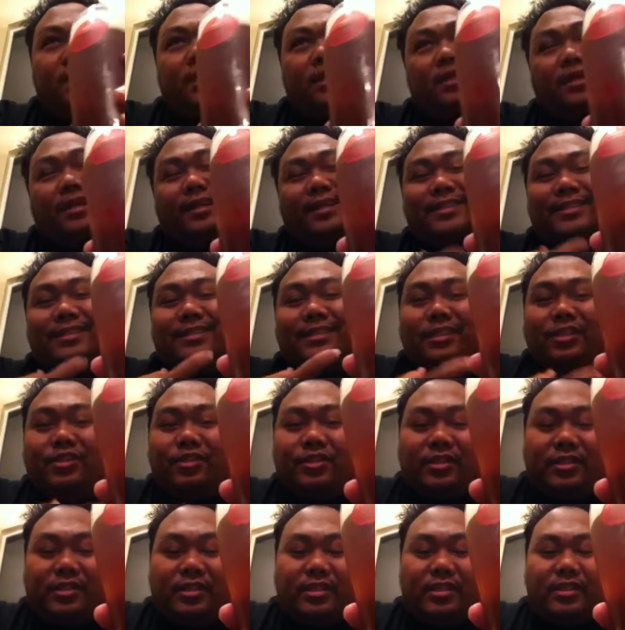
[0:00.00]
like a
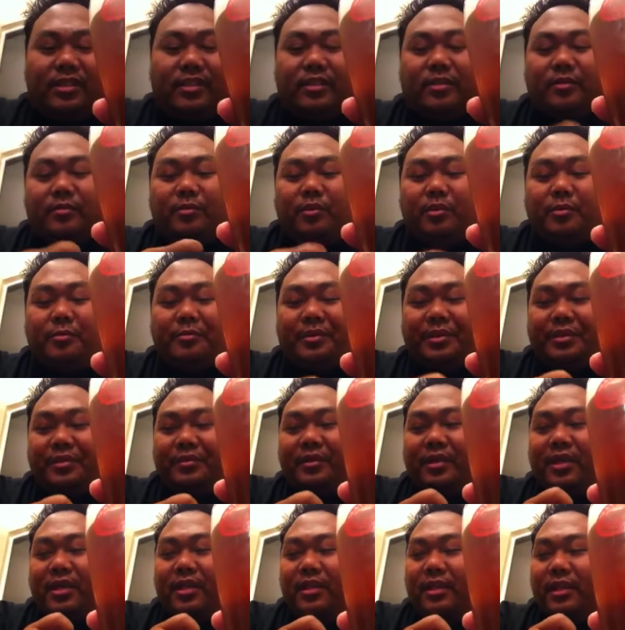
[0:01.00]
citrusy aroma. You
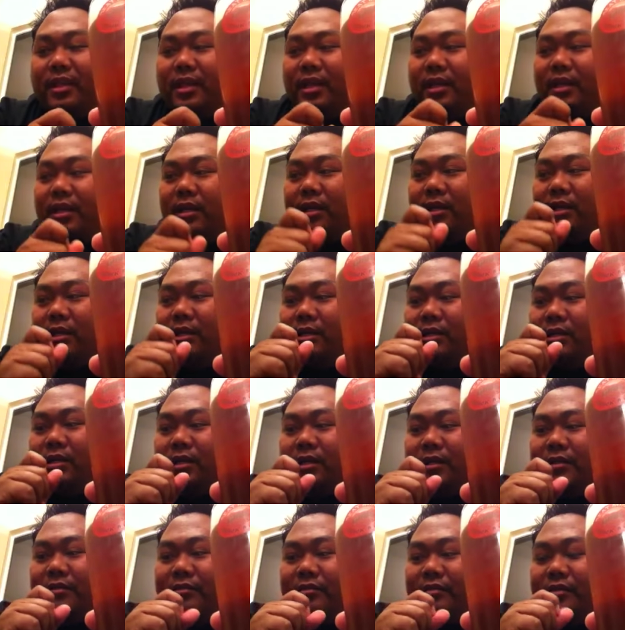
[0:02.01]
got that
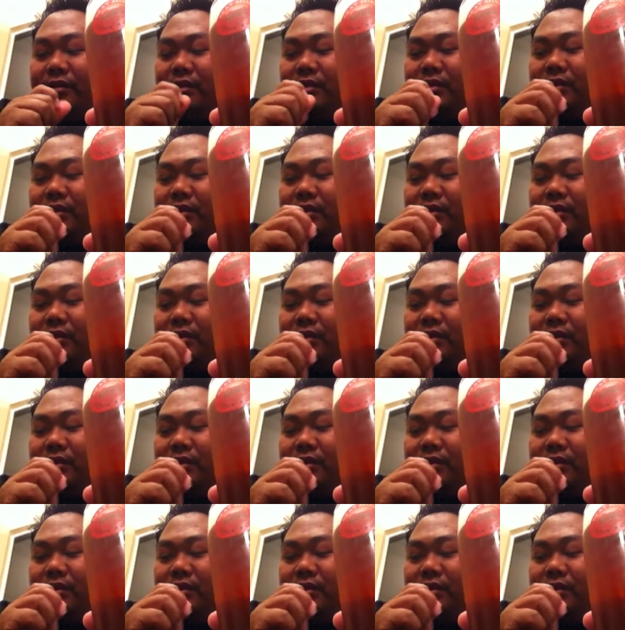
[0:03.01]
kind of